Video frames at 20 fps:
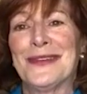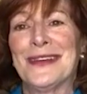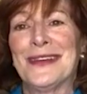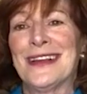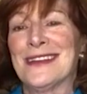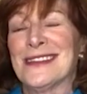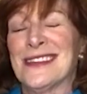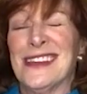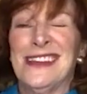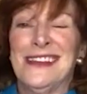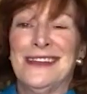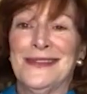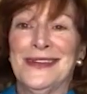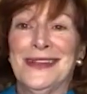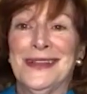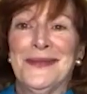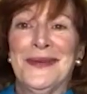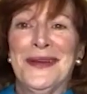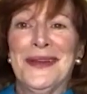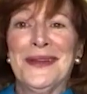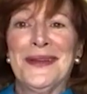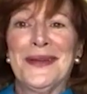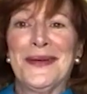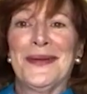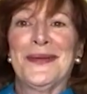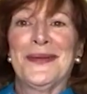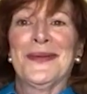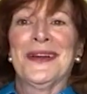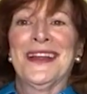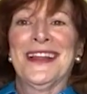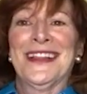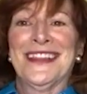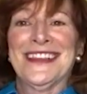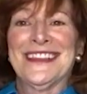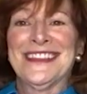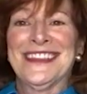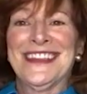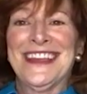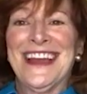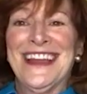because I didn't really want to go to work at the
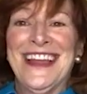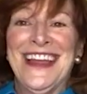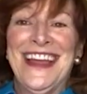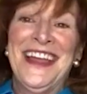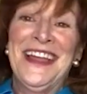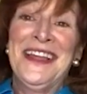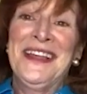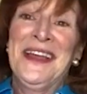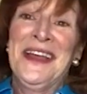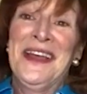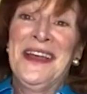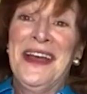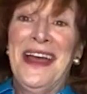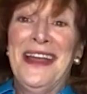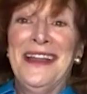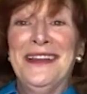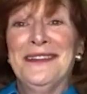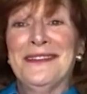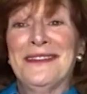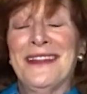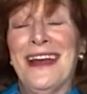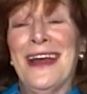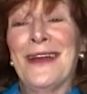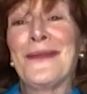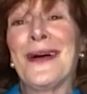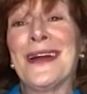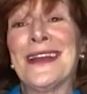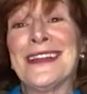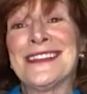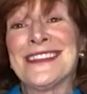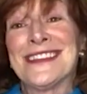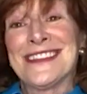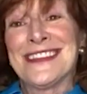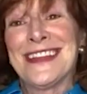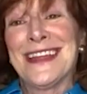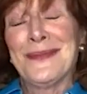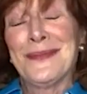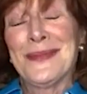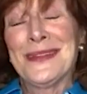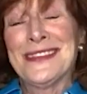CIA. I wanted to
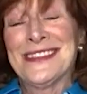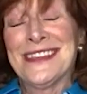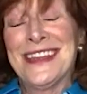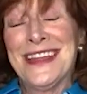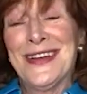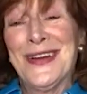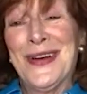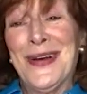stay up in State